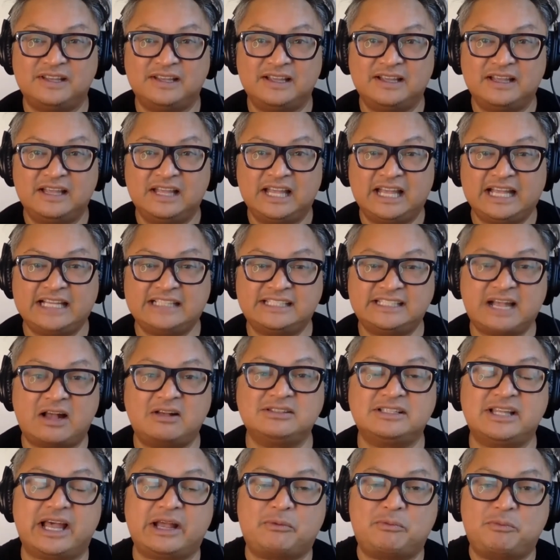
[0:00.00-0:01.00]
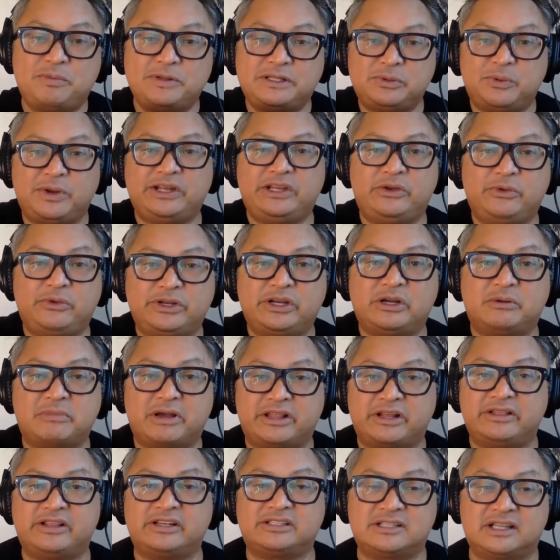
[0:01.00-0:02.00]
It sounds like between you and your mother,
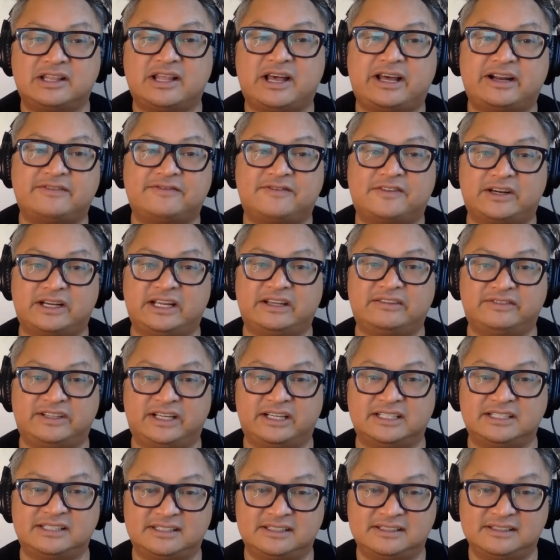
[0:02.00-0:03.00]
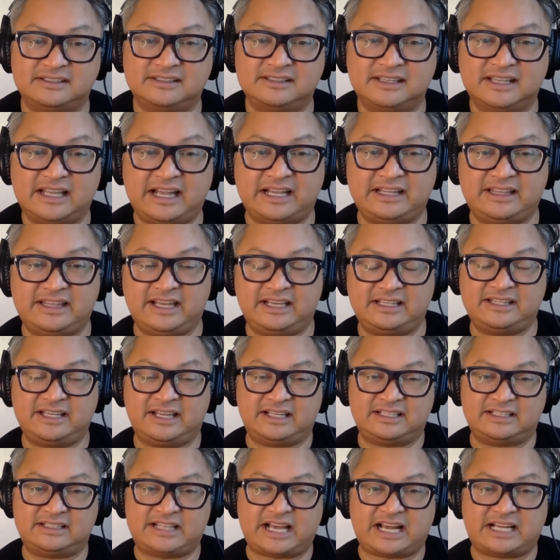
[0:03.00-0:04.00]
there's a lot of forgiveness. I think
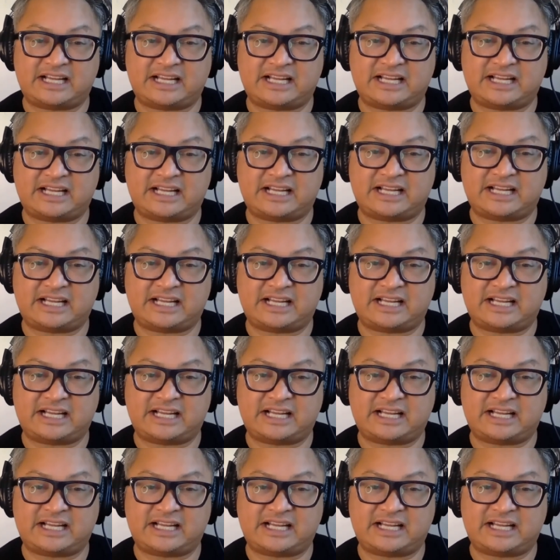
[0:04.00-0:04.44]
that that's oh, yeah.